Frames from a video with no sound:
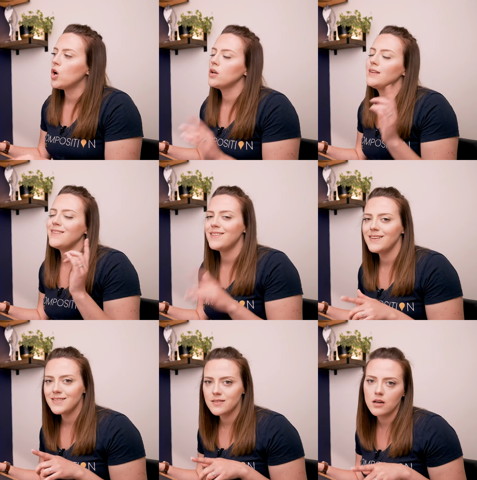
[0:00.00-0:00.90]
Only
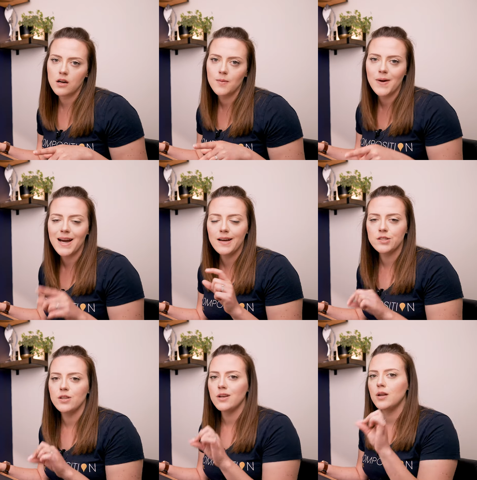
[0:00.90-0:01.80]
this time we're
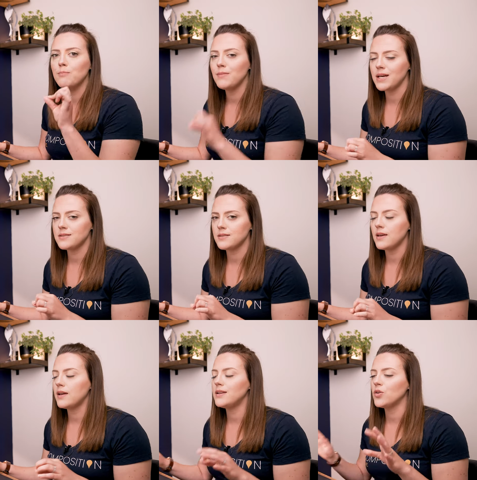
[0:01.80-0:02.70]
actually going to mask
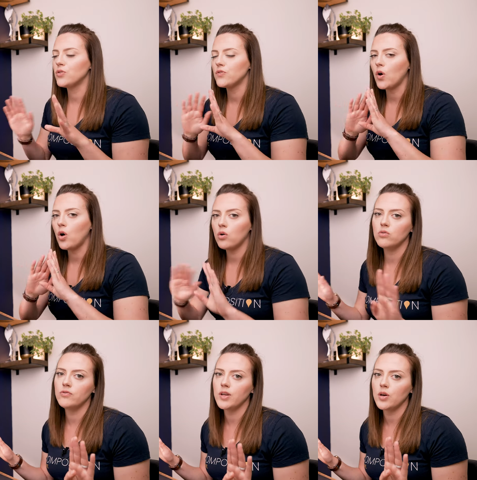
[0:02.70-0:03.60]
it. Now there's
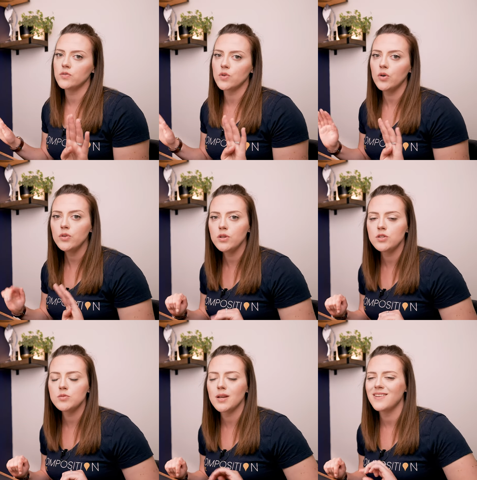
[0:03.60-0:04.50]
whole videos on the
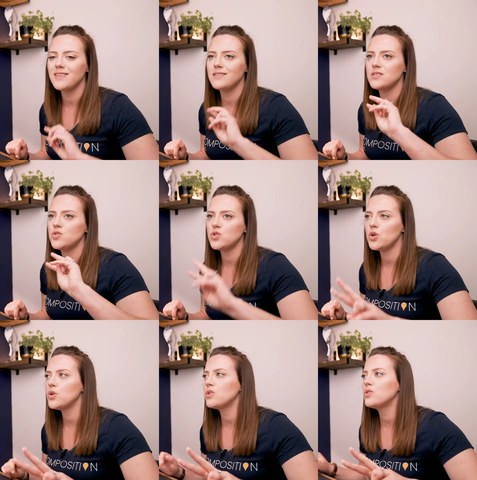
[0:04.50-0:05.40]
YouTube channel. I think there's
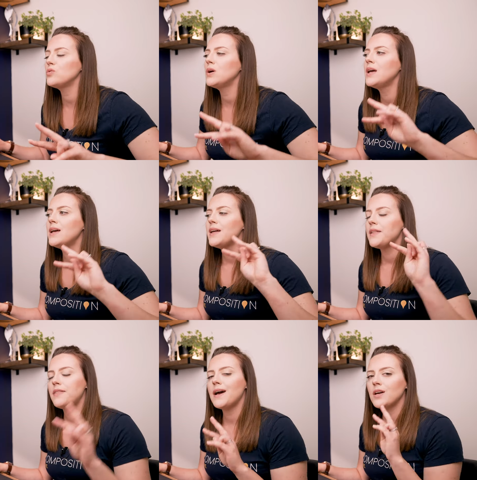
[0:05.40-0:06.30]
two
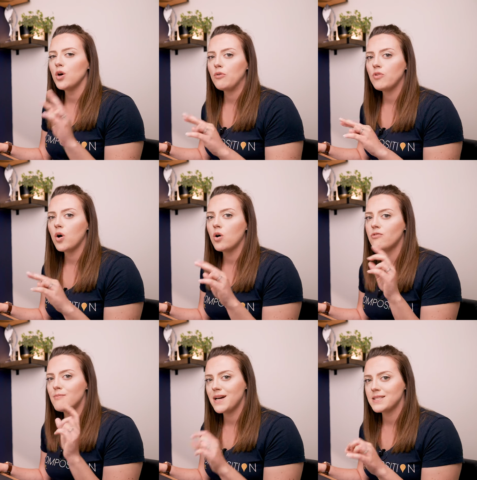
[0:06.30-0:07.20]
that cover
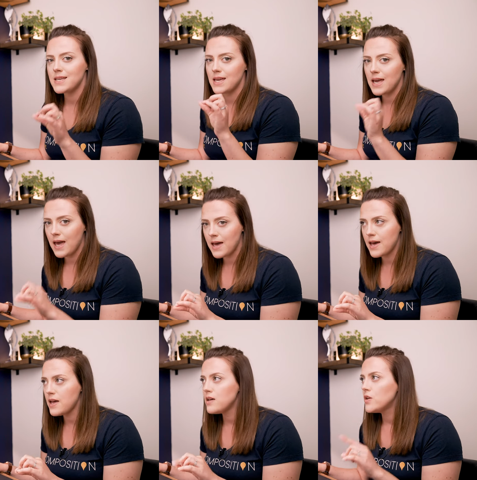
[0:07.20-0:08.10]
off masking
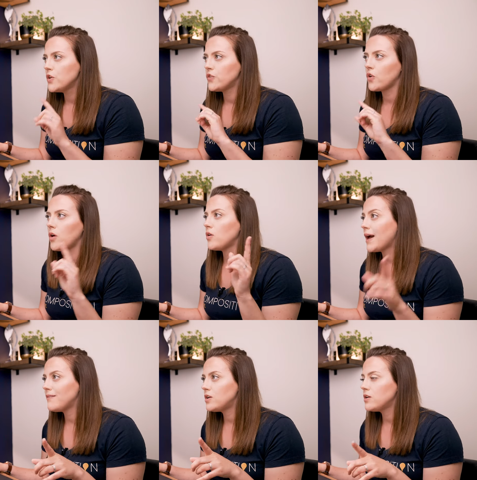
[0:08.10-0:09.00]
hair. So
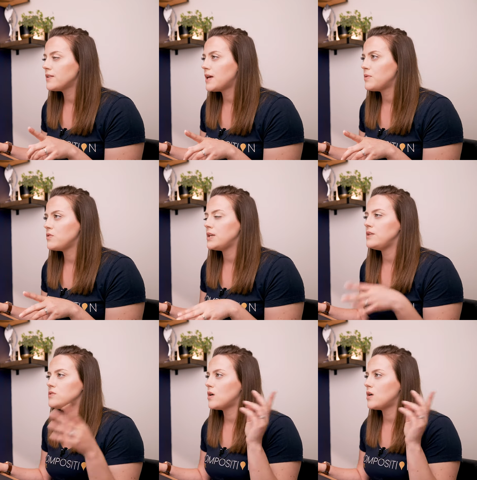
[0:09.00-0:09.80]
have a look at them if you need